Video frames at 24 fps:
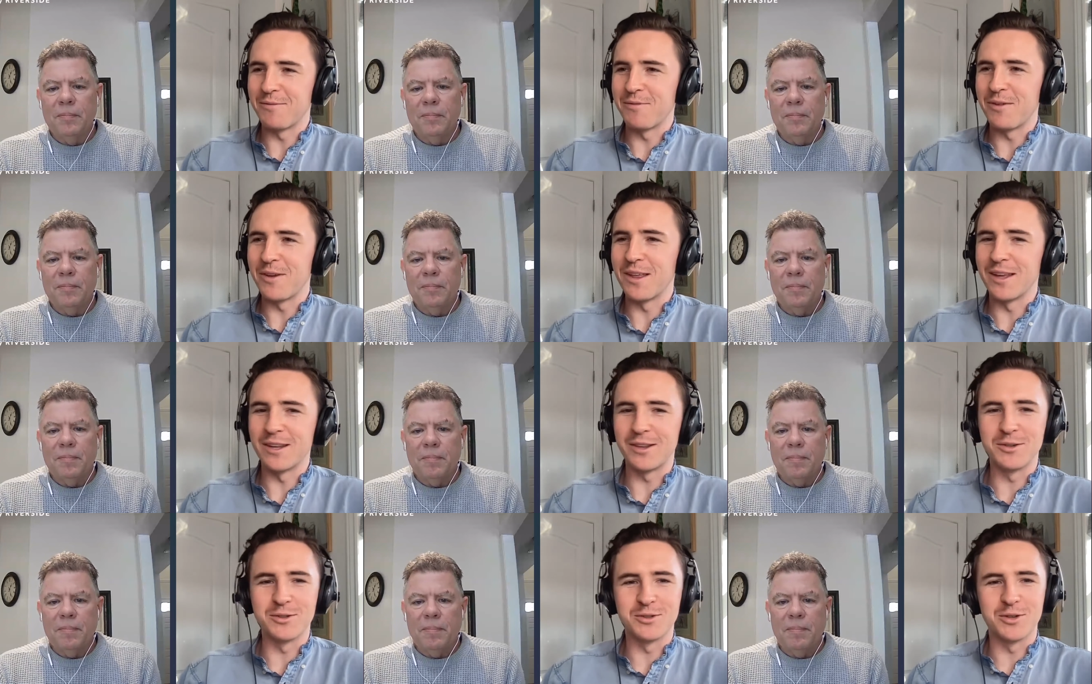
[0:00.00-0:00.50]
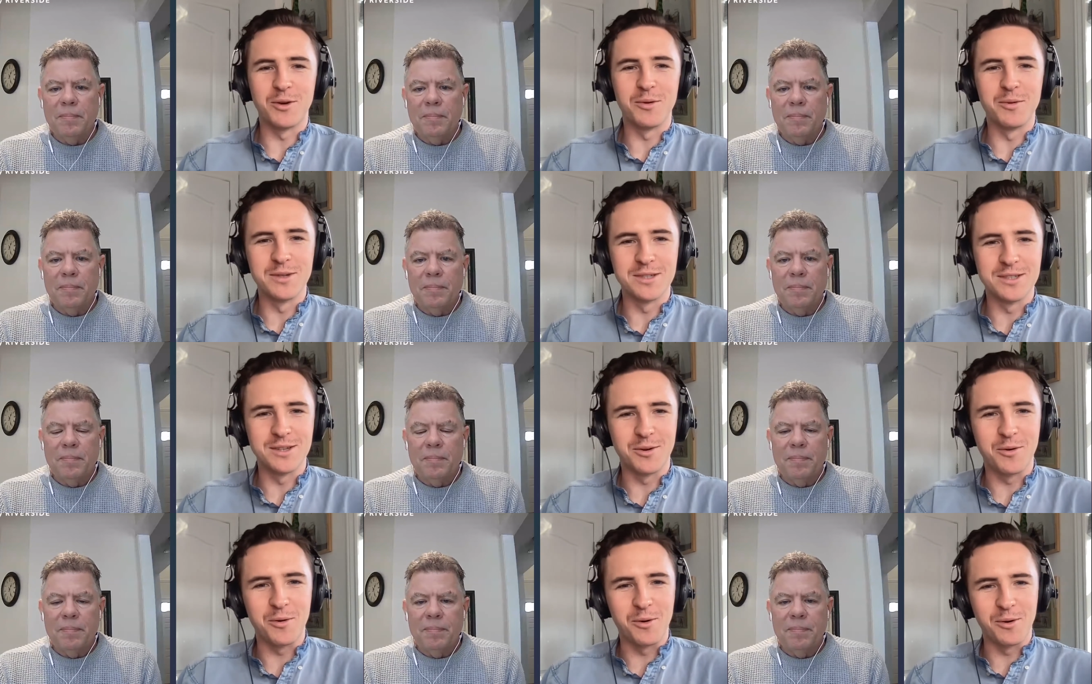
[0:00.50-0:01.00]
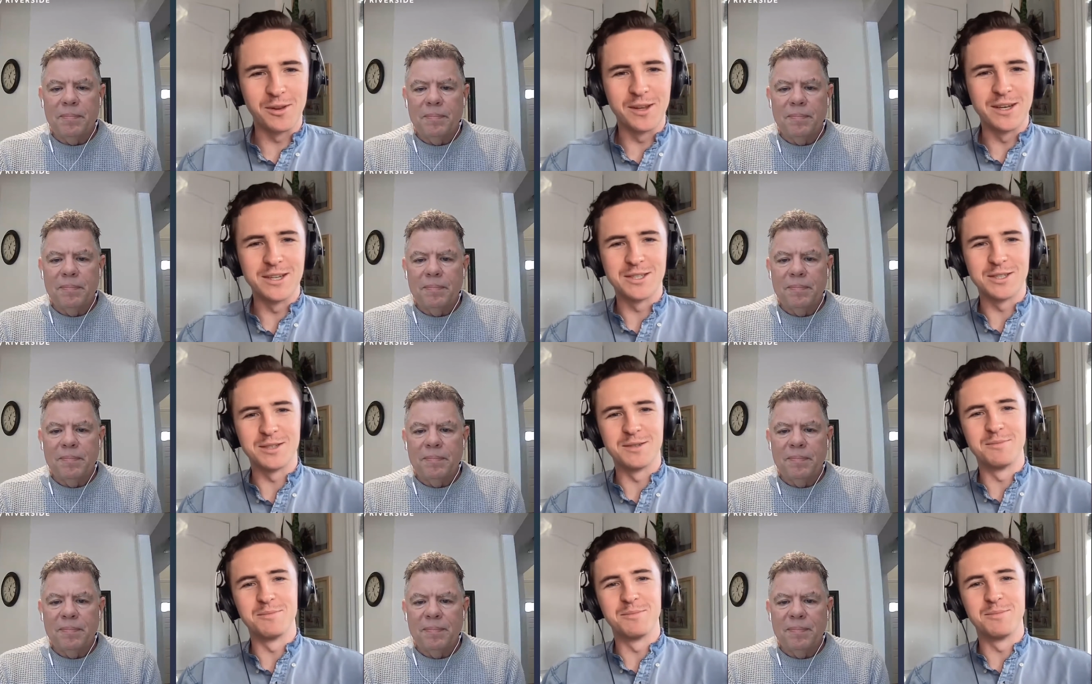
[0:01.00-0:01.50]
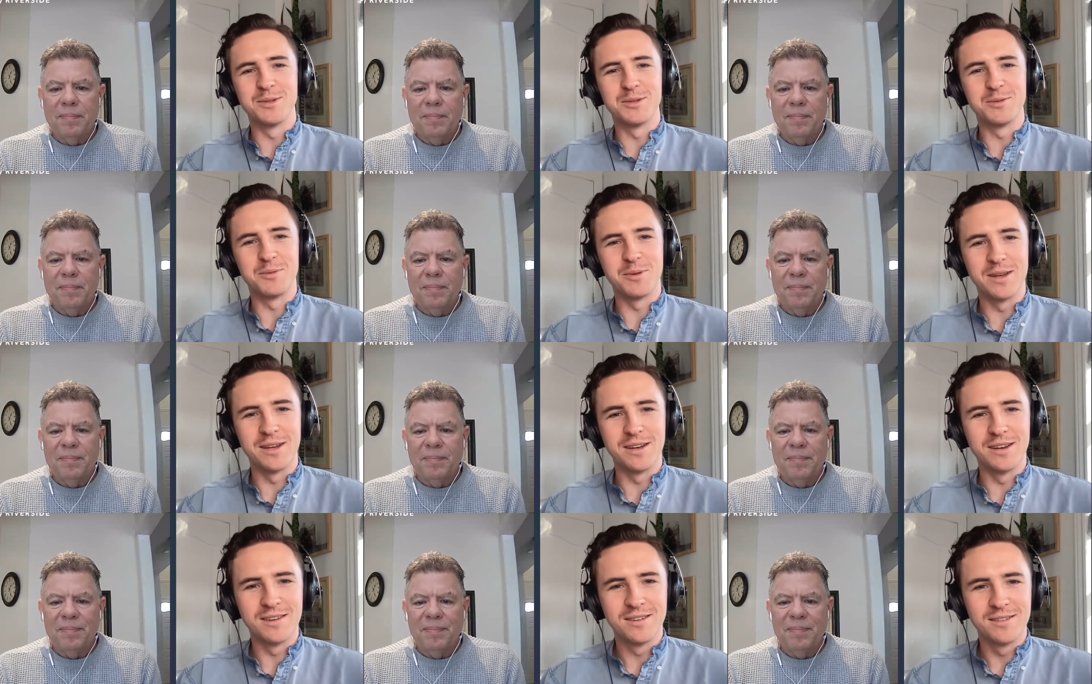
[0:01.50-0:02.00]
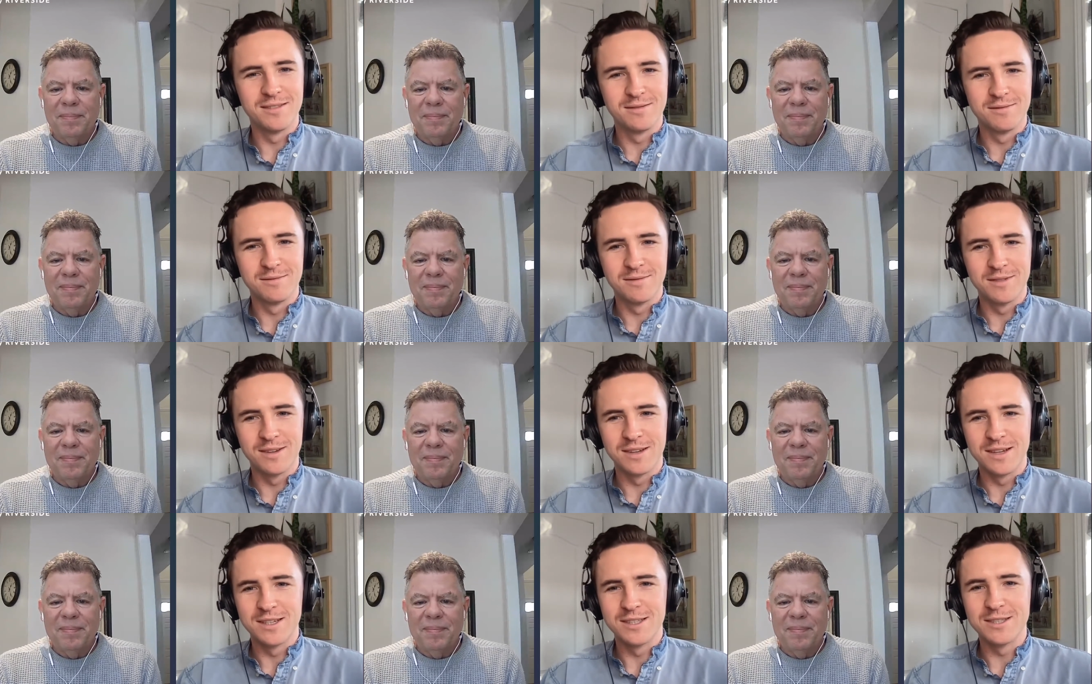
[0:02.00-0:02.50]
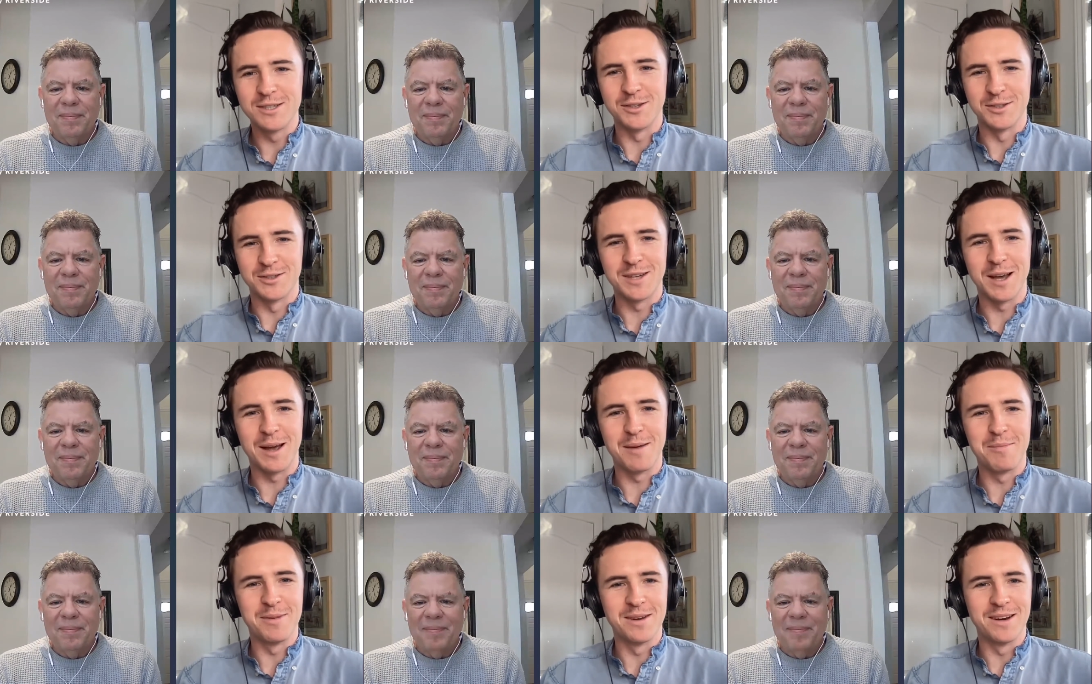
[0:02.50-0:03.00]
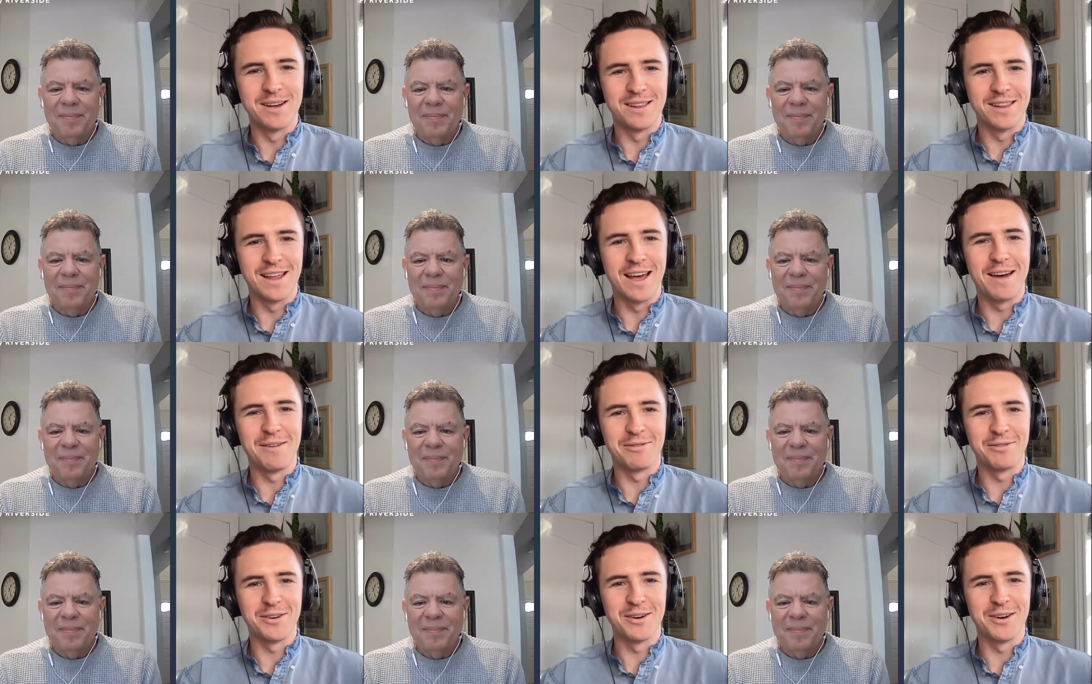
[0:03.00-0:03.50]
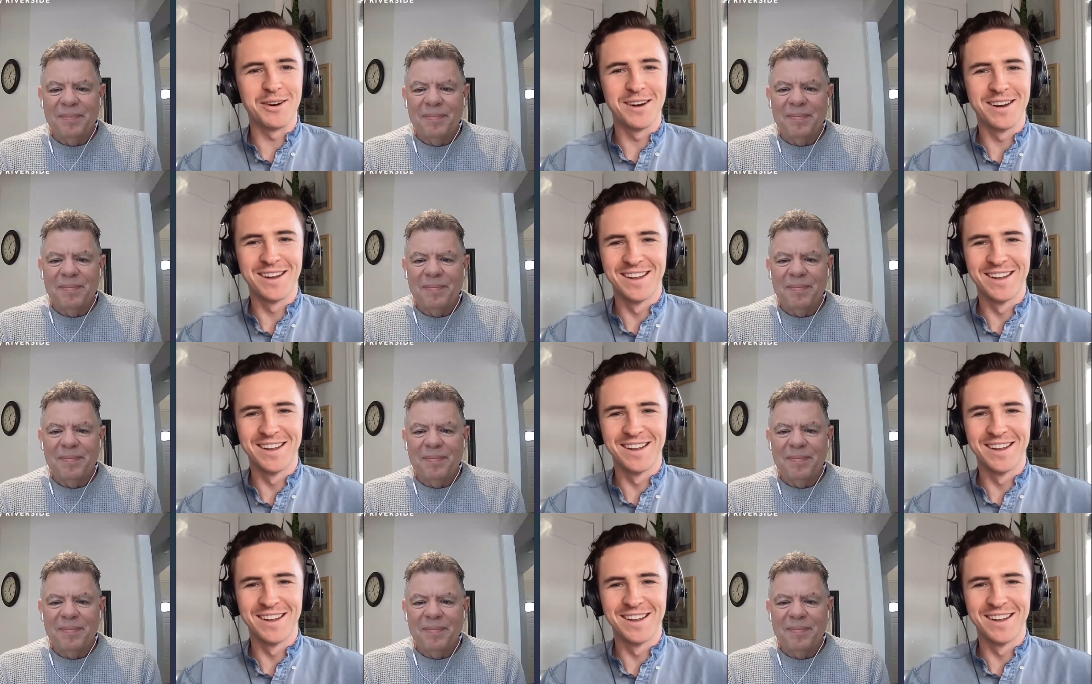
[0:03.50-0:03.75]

Speaker 1: I feel like there's always a correlation between psilocybin and laughter.